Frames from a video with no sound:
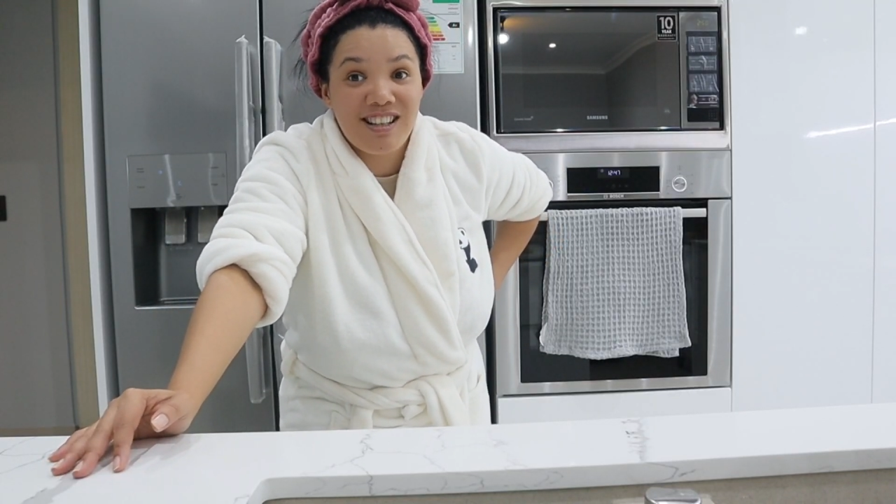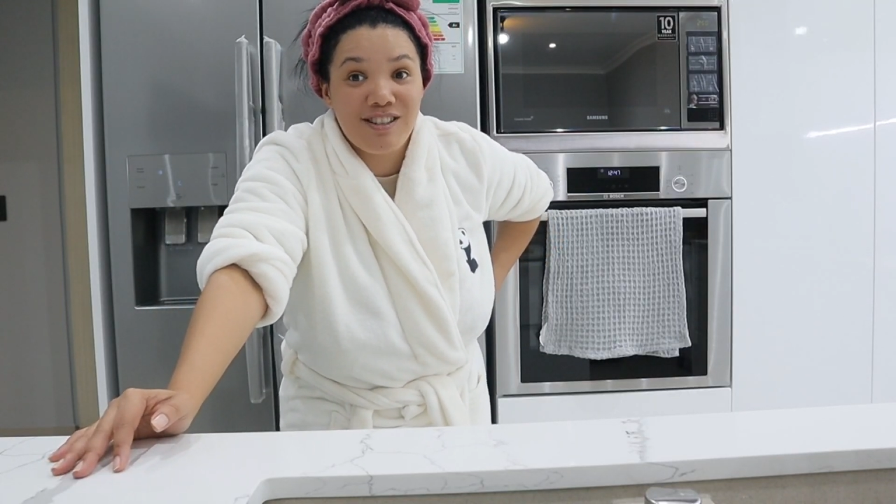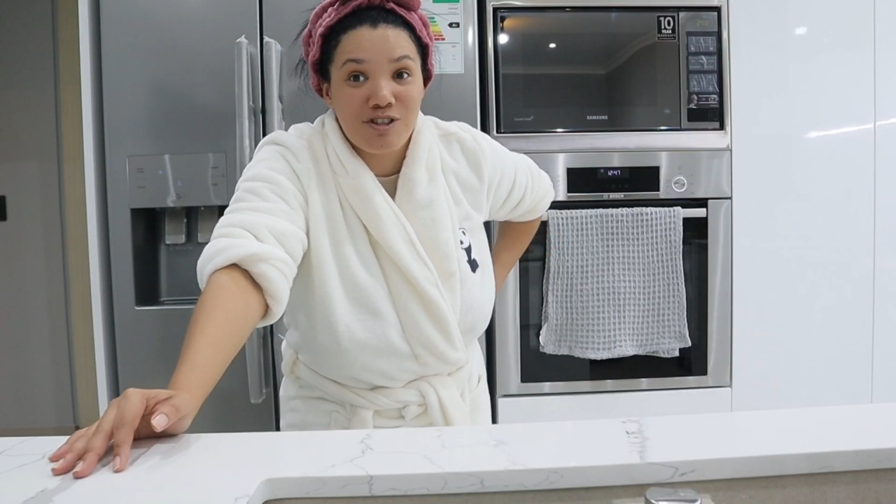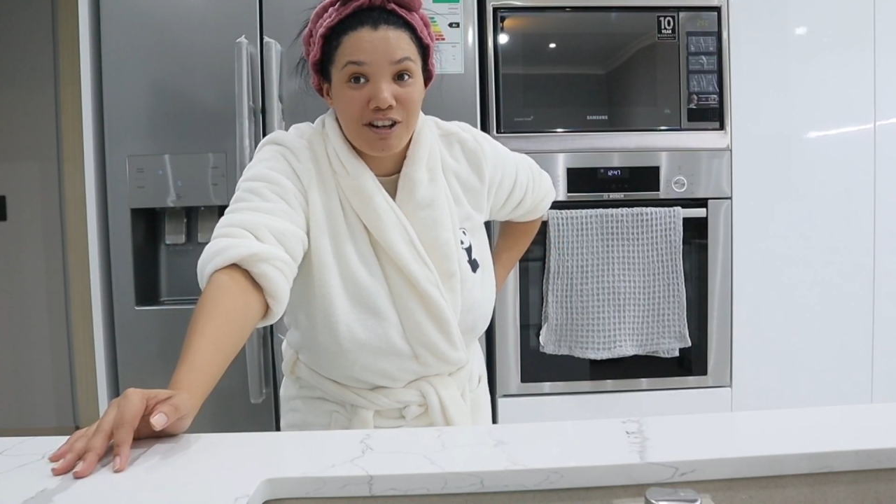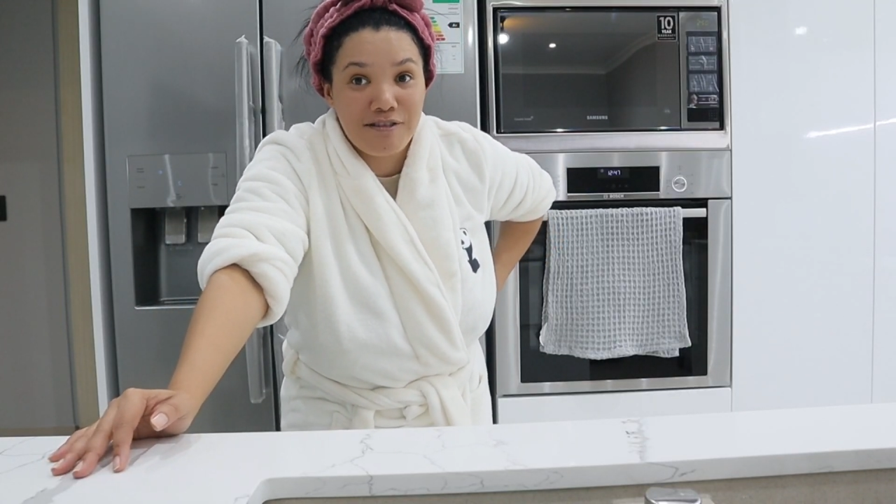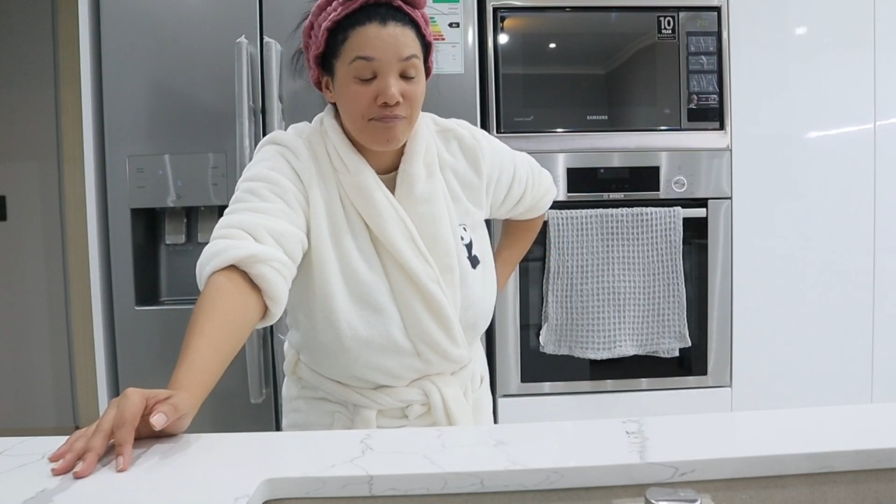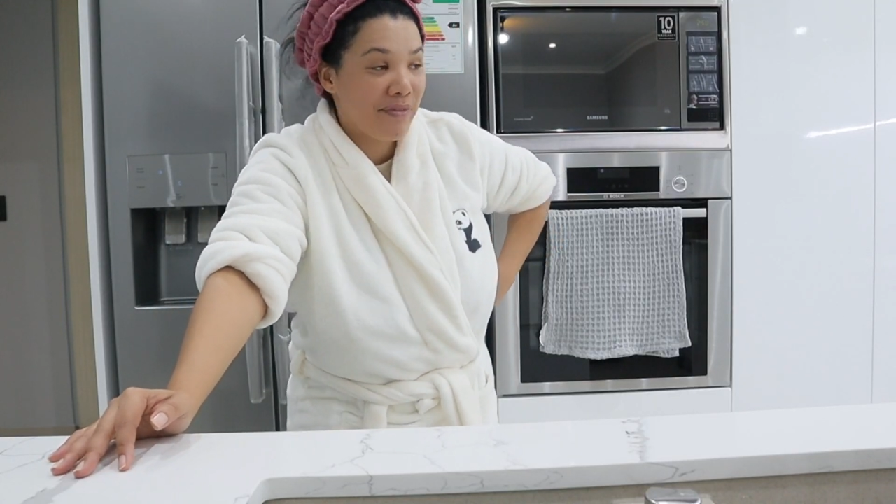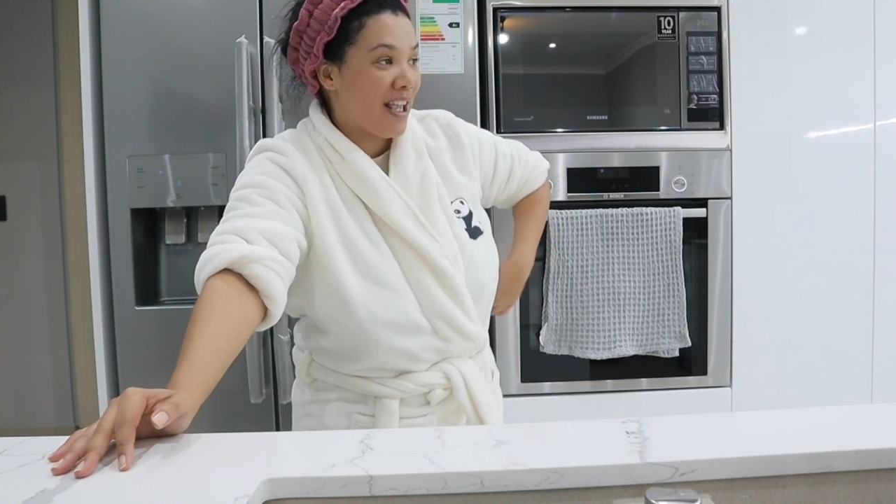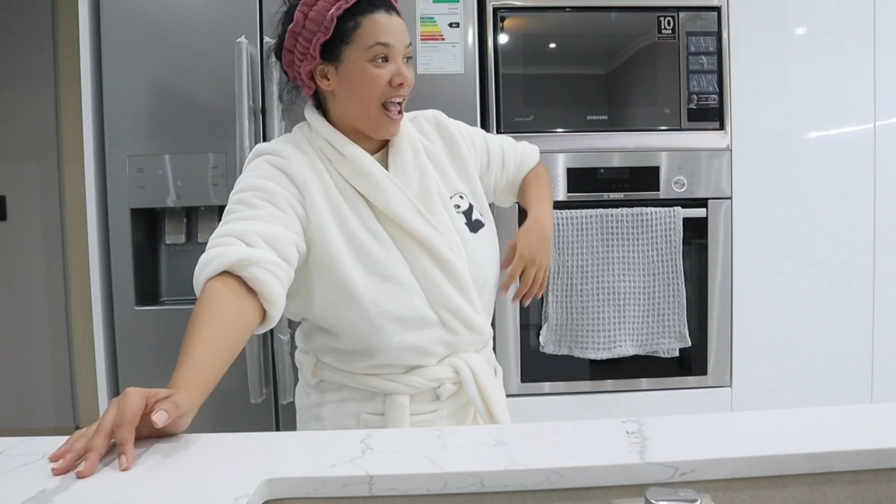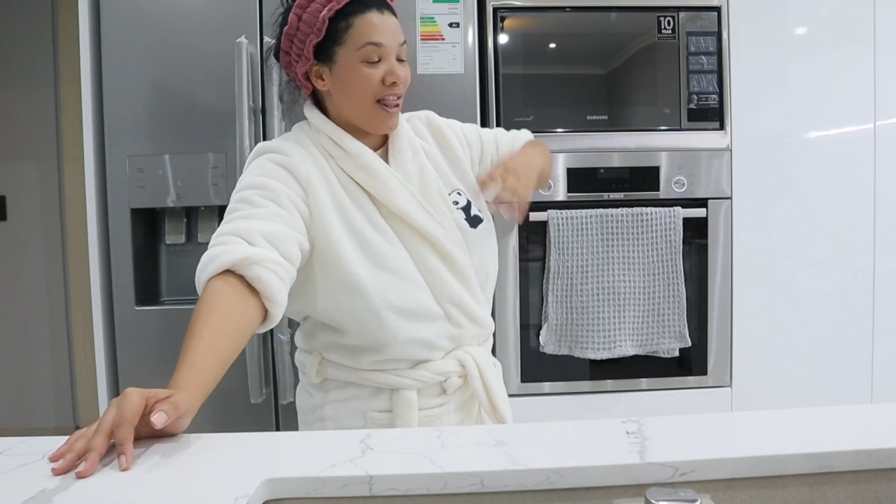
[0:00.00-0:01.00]
kitchen,
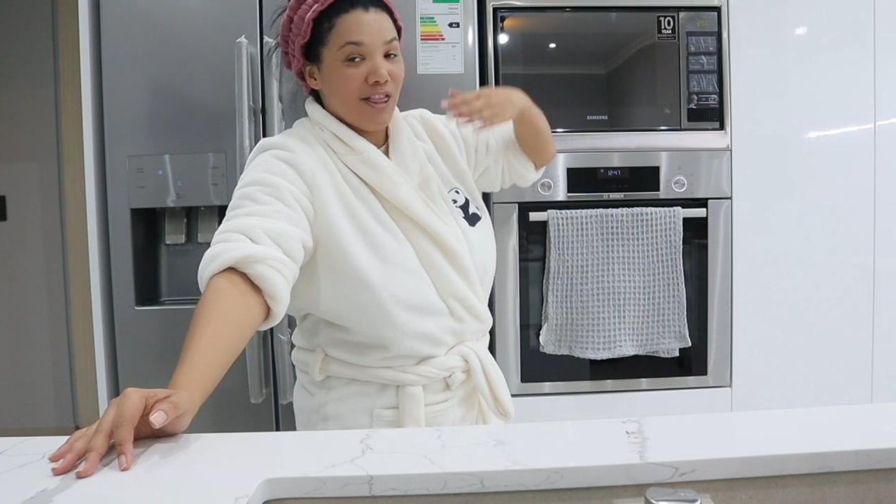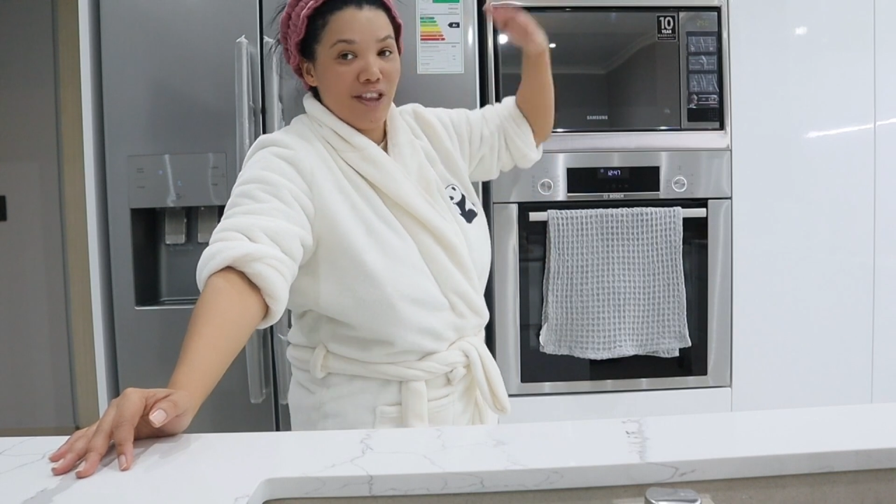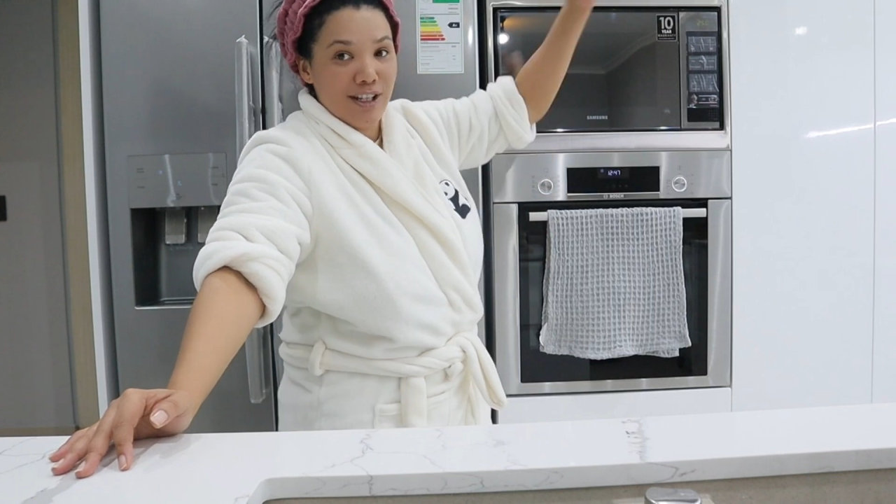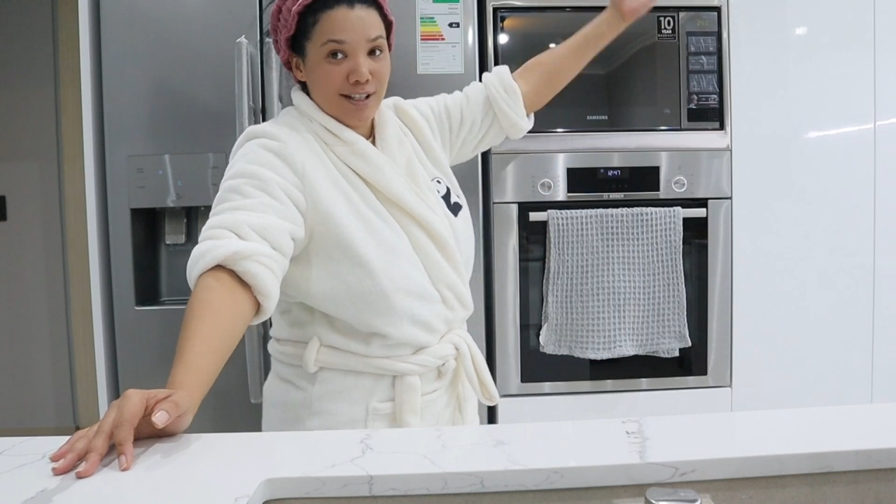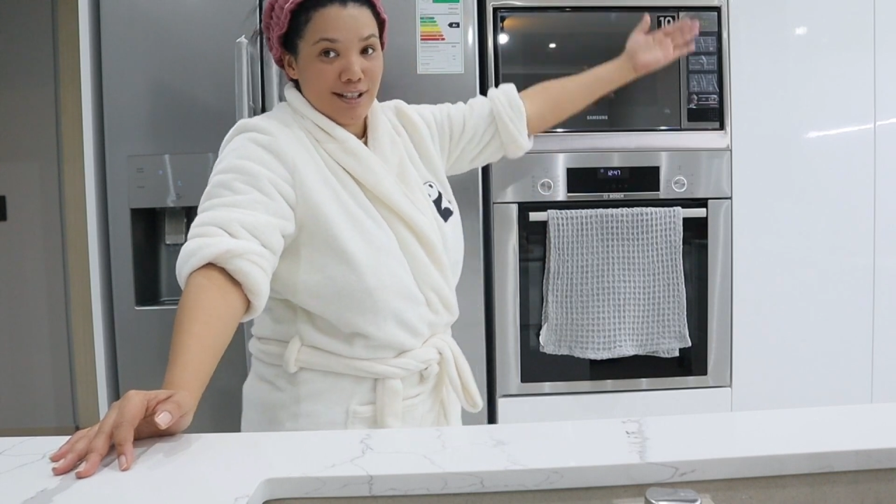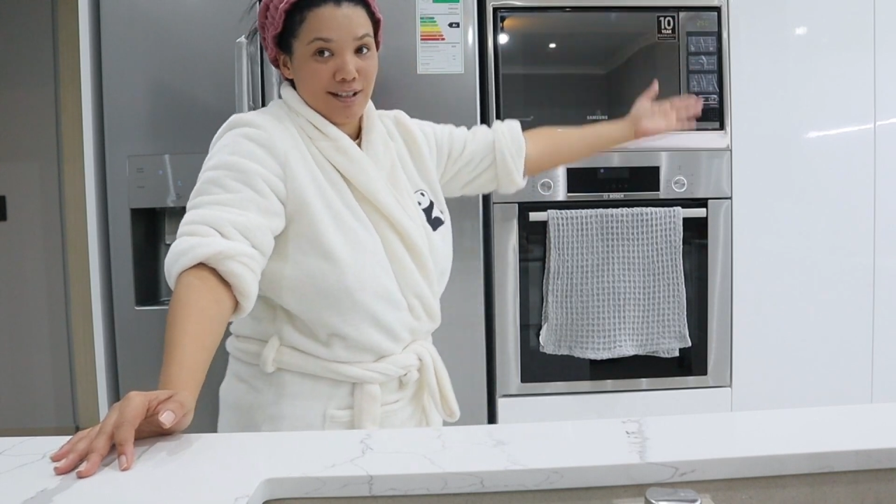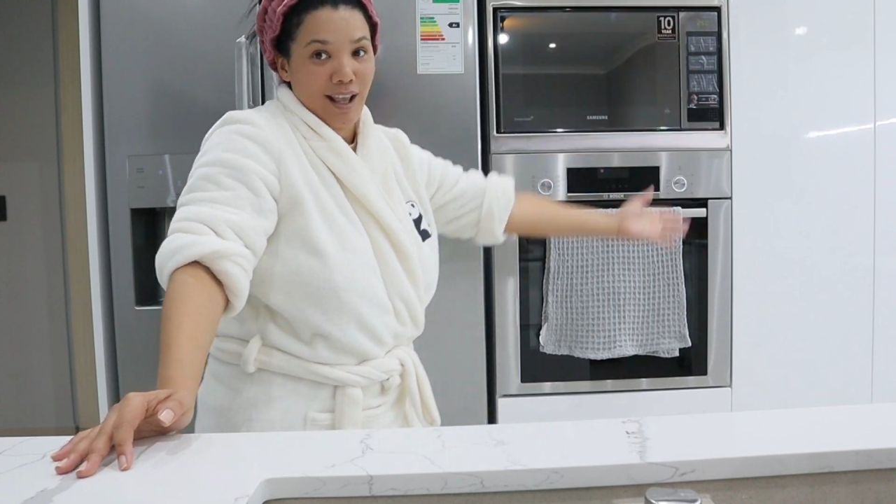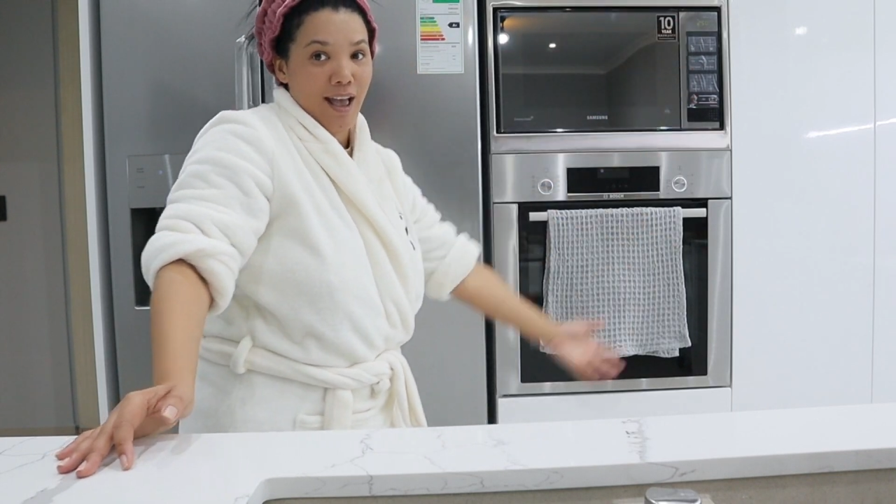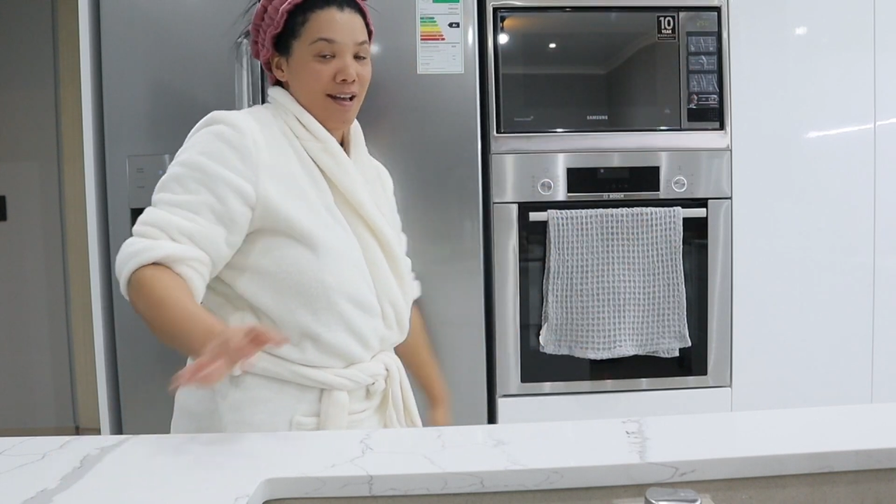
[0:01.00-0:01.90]
this,